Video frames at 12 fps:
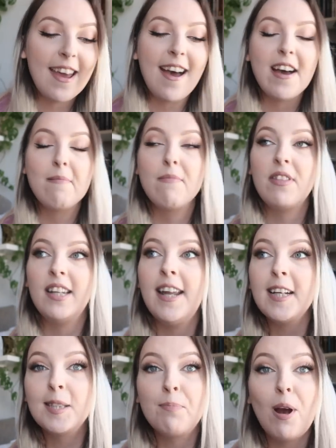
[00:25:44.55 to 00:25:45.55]
The
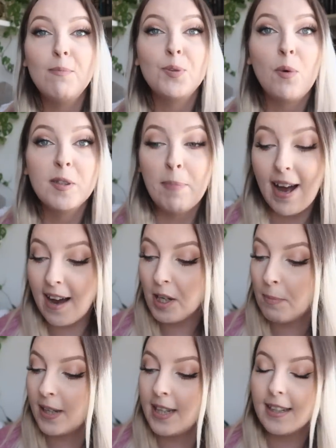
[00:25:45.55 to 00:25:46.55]
next prompt was
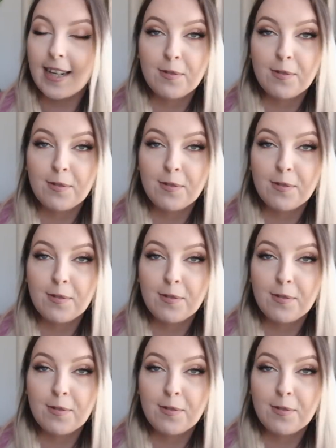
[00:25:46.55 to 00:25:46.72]
partner pick,